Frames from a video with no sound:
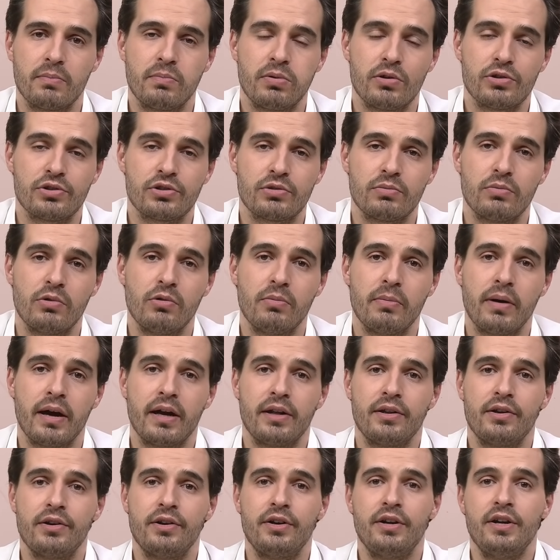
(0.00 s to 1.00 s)
possible
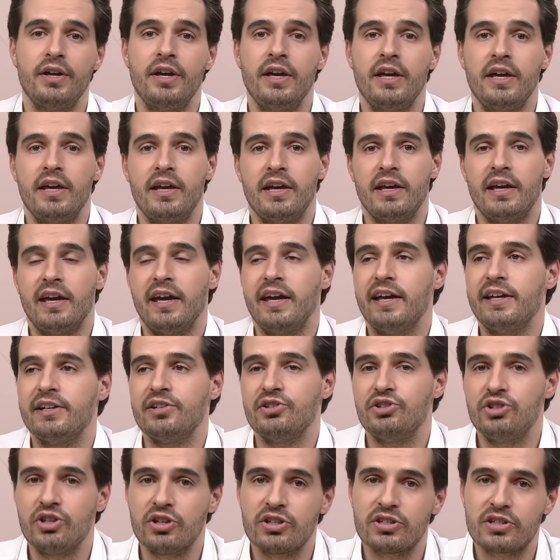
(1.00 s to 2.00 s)
manner.
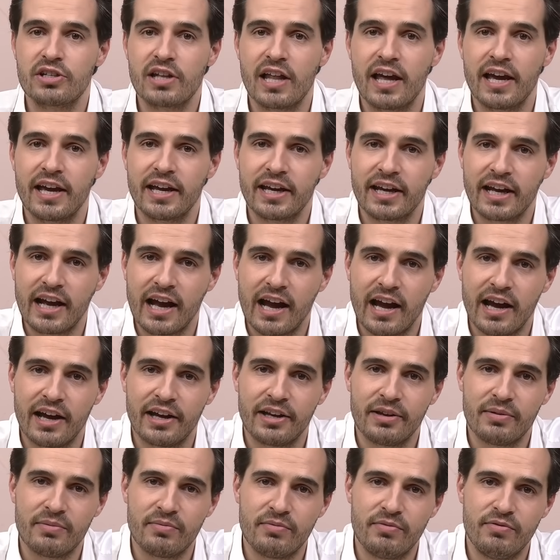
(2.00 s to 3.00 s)
And just like I
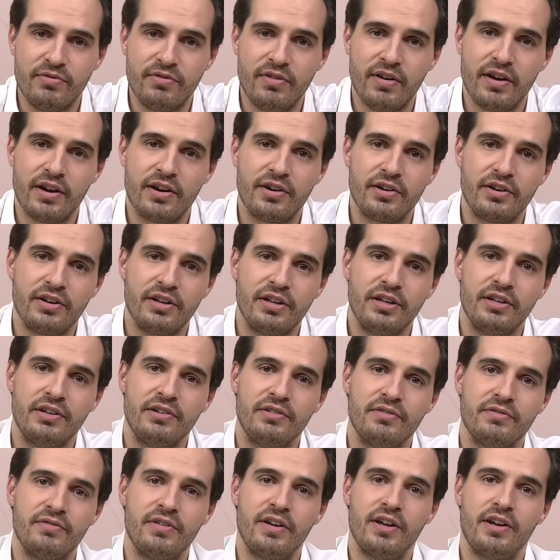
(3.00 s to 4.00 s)
am
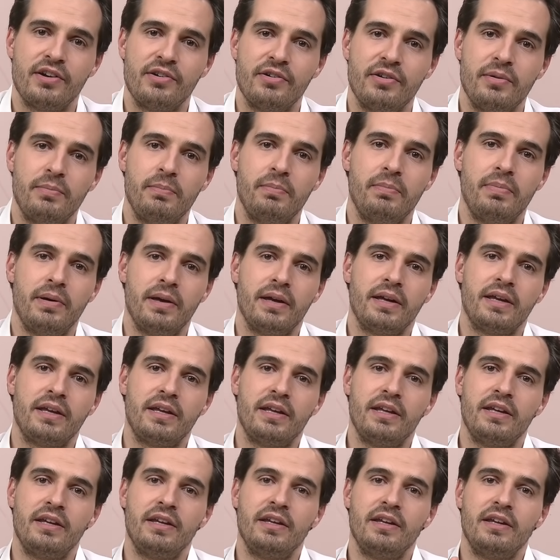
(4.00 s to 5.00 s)
very, very
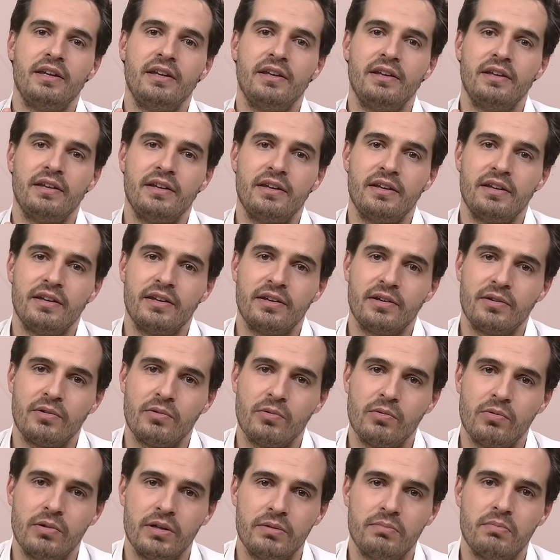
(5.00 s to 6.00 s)
picky
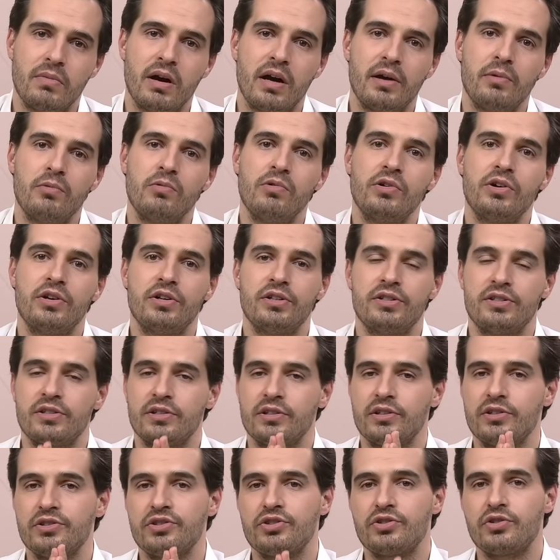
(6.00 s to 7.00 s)
with my words
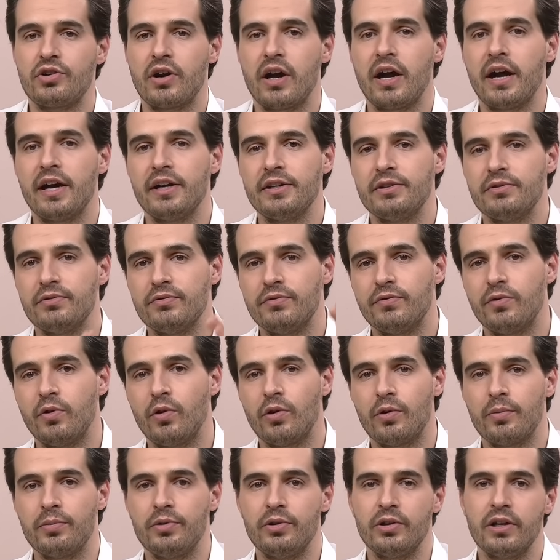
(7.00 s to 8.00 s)
and try to
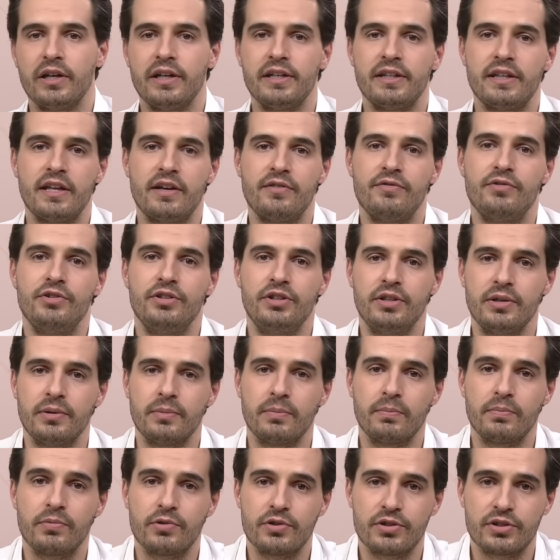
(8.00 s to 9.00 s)
formulate
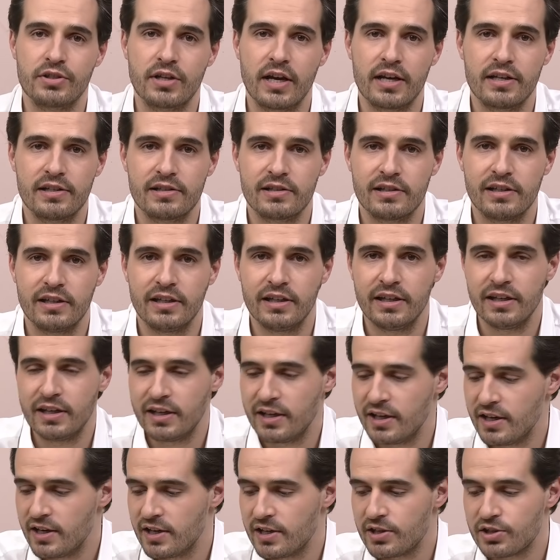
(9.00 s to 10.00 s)
everything precisely,
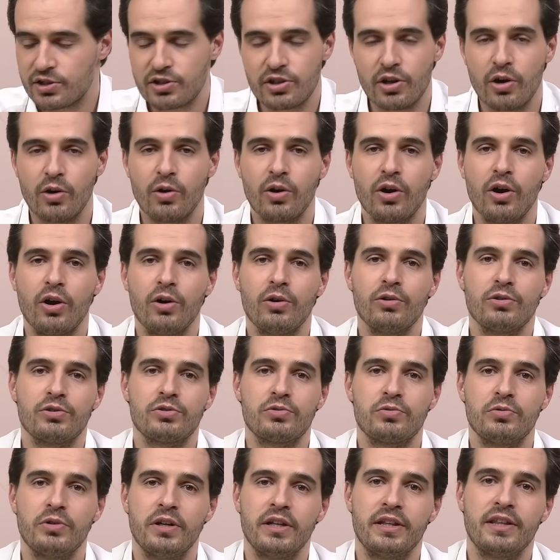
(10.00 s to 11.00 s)
so
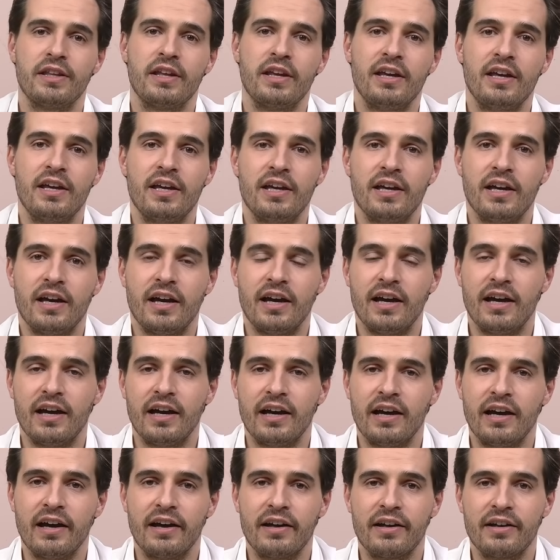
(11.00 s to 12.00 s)
goes with
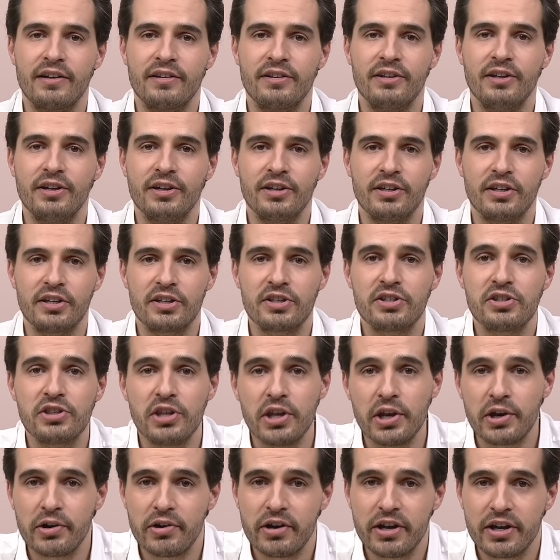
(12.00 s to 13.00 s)
the
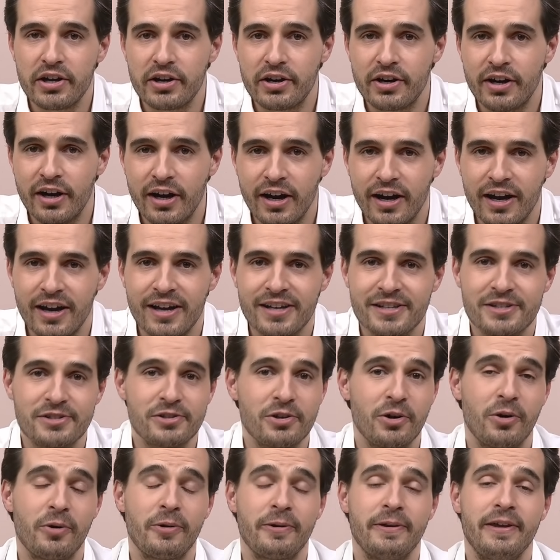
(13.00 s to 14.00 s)
exterior.
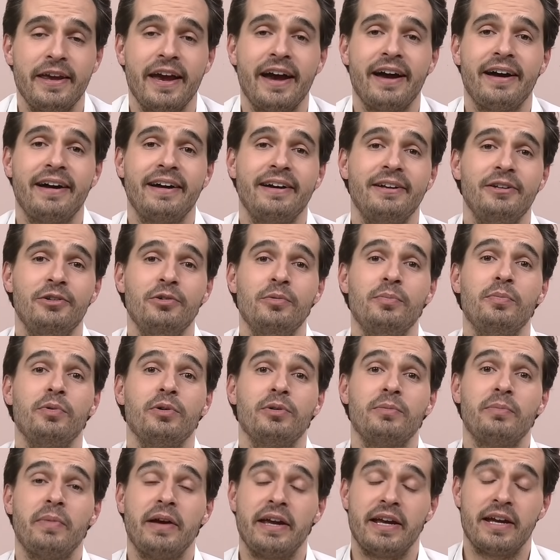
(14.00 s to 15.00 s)
So yeah, I do
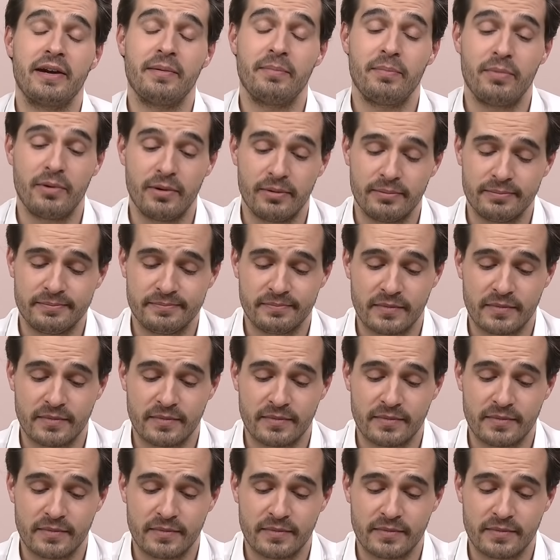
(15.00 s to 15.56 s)
put makeup on.